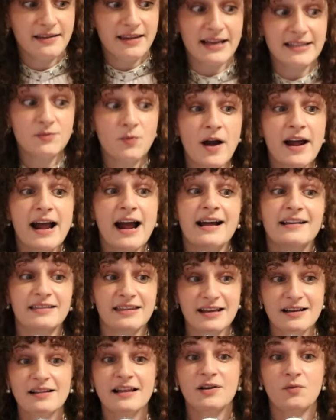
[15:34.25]
That's why I
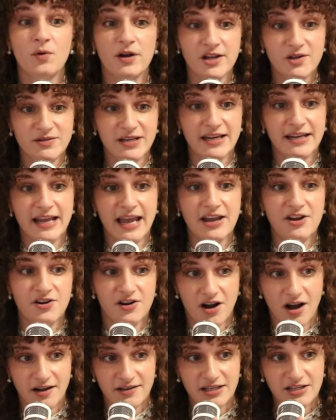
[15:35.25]
think like what you dedicate your
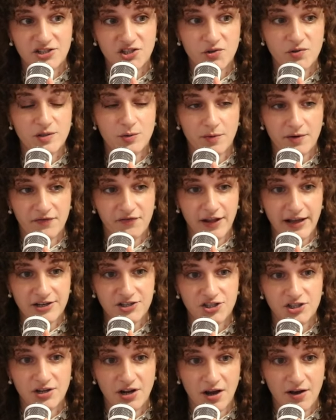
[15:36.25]
content to is a
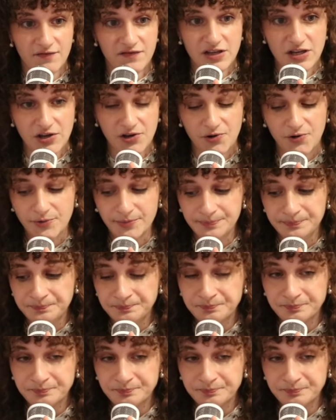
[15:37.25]
reflection of you